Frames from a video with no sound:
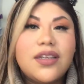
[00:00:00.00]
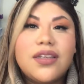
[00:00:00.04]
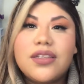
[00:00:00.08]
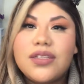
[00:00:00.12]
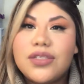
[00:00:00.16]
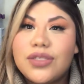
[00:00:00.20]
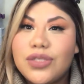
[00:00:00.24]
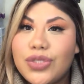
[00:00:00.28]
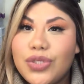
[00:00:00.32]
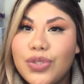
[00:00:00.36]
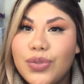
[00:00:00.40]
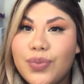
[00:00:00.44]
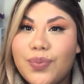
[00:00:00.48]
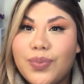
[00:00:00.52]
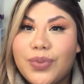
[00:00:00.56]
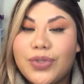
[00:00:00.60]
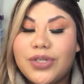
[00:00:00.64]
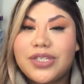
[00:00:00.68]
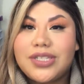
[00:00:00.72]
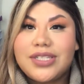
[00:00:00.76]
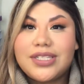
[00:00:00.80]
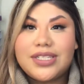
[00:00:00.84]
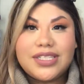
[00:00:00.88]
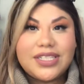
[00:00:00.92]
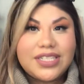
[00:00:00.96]
Super
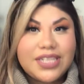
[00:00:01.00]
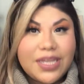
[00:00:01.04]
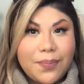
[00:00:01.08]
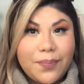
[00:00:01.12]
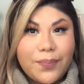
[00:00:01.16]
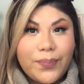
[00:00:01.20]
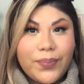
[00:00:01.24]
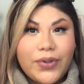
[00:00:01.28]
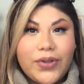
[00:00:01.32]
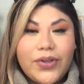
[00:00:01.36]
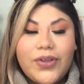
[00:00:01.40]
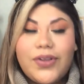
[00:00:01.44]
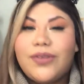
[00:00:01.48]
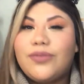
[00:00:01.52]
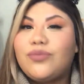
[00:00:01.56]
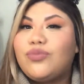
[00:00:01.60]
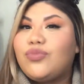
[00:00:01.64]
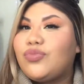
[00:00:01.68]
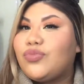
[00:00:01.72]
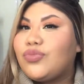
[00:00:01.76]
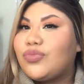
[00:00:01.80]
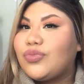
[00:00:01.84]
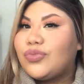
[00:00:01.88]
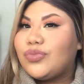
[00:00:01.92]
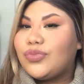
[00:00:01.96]
simple,
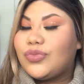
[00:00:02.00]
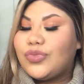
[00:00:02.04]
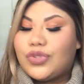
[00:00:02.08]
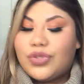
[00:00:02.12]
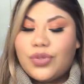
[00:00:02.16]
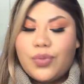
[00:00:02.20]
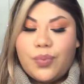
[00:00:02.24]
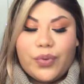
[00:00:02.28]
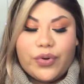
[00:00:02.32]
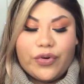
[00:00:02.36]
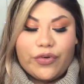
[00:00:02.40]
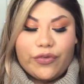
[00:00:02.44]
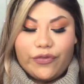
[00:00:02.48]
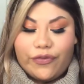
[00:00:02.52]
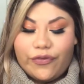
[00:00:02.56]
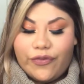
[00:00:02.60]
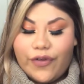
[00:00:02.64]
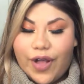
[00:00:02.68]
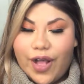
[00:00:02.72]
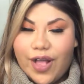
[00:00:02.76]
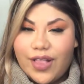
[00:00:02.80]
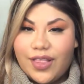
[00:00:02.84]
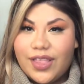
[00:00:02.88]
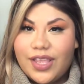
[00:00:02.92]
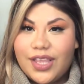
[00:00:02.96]
super
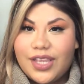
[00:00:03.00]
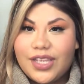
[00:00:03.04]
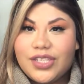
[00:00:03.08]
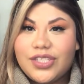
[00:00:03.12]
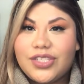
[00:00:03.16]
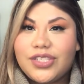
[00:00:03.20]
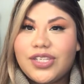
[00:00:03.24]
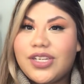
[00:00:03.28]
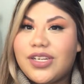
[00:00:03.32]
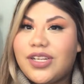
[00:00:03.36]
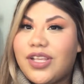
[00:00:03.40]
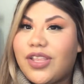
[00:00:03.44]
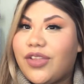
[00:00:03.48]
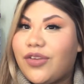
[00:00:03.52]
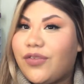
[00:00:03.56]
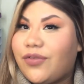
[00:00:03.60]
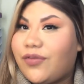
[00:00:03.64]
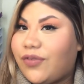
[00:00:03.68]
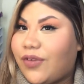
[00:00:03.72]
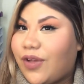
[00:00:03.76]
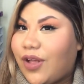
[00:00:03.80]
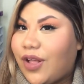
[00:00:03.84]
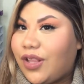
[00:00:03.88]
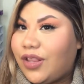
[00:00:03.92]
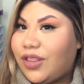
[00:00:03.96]
fallish, another
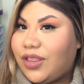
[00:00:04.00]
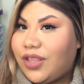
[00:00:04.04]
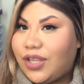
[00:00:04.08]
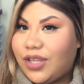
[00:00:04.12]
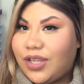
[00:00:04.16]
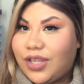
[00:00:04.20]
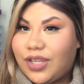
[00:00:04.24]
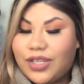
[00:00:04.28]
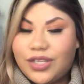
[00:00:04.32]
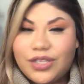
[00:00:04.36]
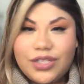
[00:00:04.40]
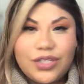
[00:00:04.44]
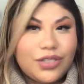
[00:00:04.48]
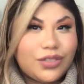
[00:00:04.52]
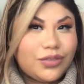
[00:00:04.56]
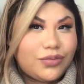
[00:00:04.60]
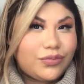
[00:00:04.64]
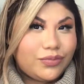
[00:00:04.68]
fall look.